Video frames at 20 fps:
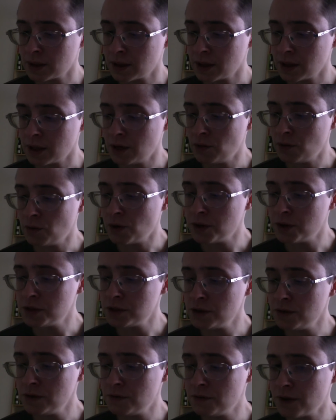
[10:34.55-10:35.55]
And once
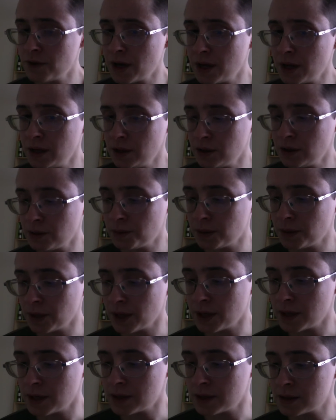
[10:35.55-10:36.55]
you find your
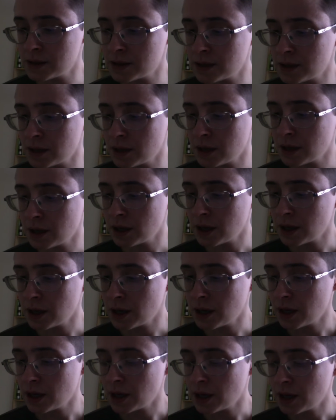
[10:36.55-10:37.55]
place,
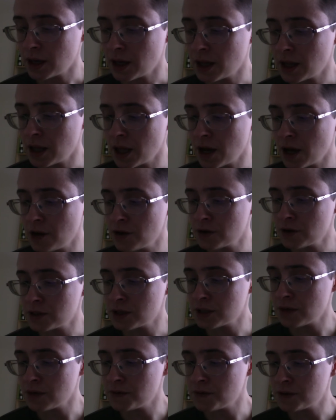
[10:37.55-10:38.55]
allow
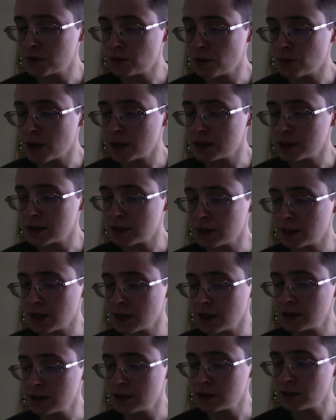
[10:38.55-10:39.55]
yourself to rest
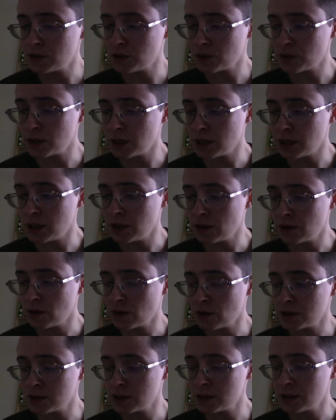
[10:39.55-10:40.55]
against the tree or
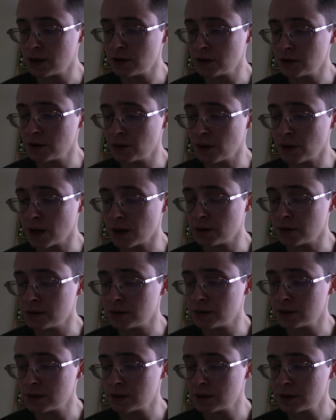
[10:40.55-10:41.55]
sit on the ground.